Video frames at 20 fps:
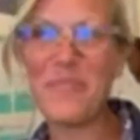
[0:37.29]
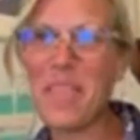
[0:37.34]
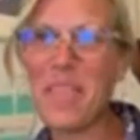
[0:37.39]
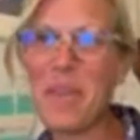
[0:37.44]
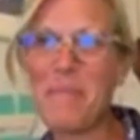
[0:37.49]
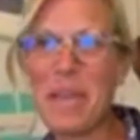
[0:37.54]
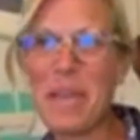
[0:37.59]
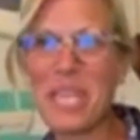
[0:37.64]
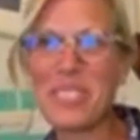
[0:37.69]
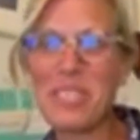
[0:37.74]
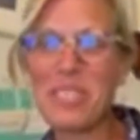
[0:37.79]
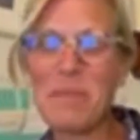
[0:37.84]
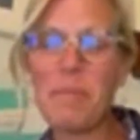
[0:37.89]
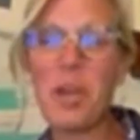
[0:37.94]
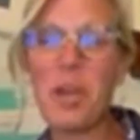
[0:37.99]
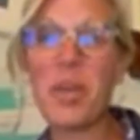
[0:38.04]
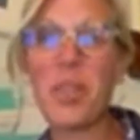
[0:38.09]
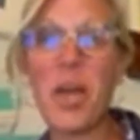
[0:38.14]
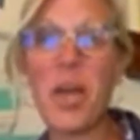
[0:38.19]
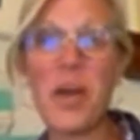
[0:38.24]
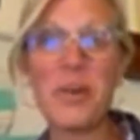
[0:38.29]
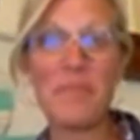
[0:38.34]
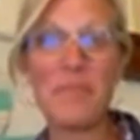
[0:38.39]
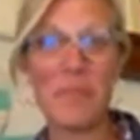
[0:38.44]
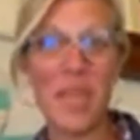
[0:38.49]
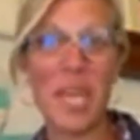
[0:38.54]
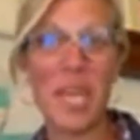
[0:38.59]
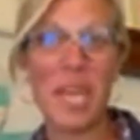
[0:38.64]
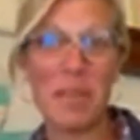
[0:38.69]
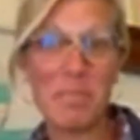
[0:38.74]
I'm Ashley Barlow,
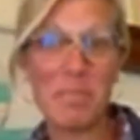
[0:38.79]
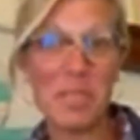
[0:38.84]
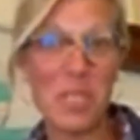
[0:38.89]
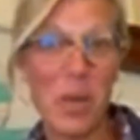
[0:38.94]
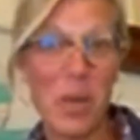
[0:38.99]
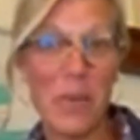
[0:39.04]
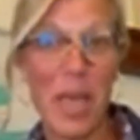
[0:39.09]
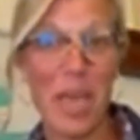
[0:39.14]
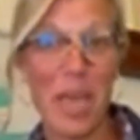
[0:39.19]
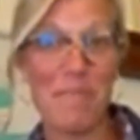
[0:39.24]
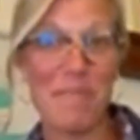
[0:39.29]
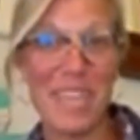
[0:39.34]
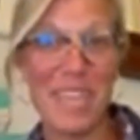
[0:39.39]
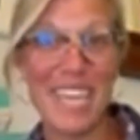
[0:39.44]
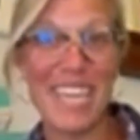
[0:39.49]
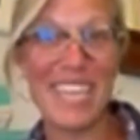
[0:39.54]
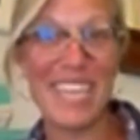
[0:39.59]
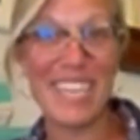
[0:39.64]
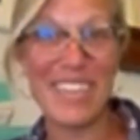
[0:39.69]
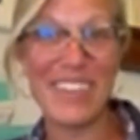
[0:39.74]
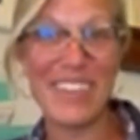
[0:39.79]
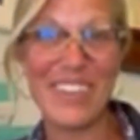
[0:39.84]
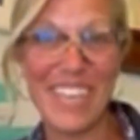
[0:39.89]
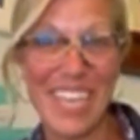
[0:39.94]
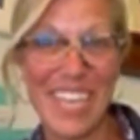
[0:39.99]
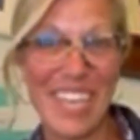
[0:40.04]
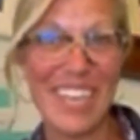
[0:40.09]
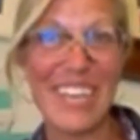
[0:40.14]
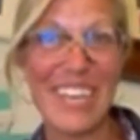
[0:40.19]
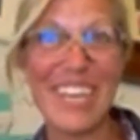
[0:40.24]
and I'm so happy you're
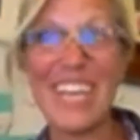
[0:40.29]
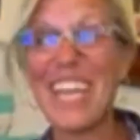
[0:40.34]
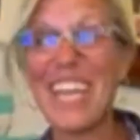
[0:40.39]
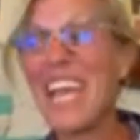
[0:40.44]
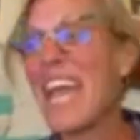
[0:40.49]
here.